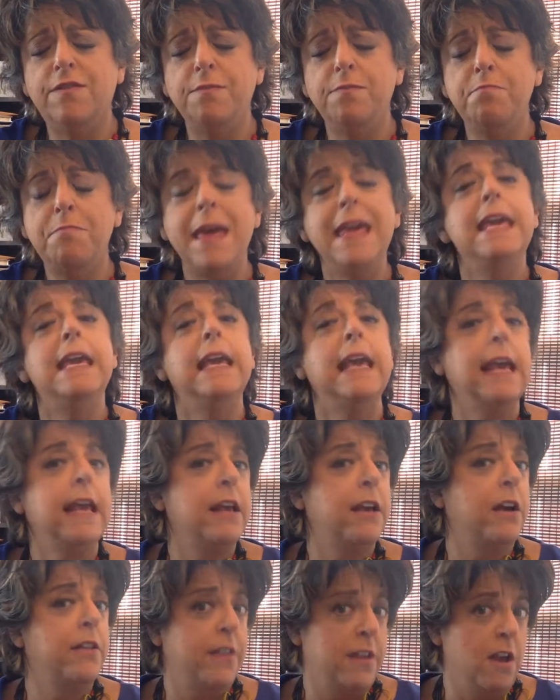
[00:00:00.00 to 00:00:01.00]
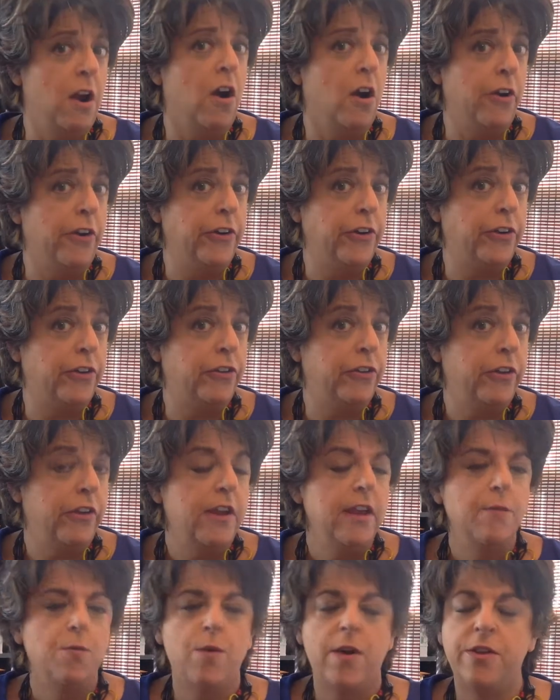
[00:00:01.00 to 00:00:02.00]
making the art,
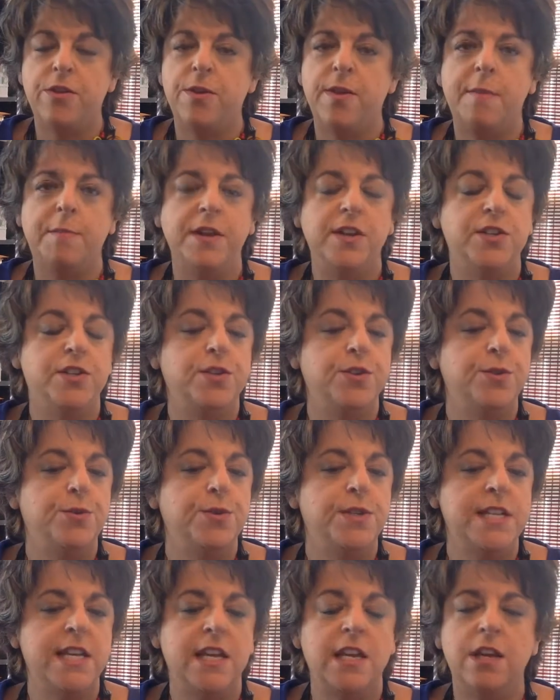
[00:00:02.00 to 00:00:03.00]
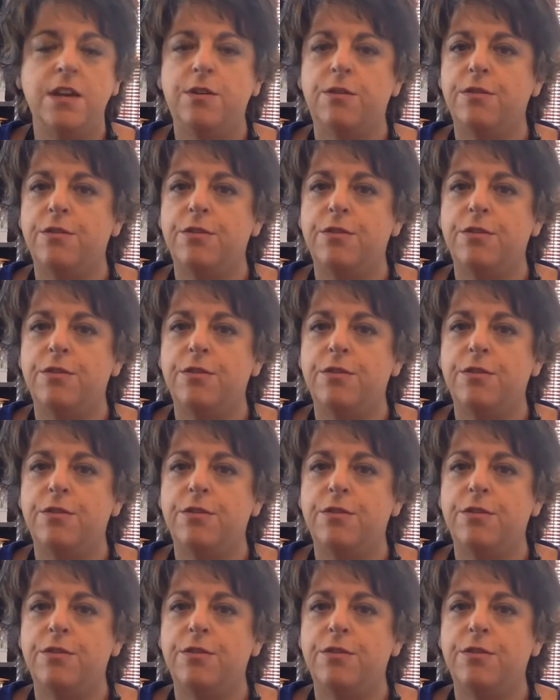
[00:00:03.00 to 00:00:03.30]
whether that be 2D or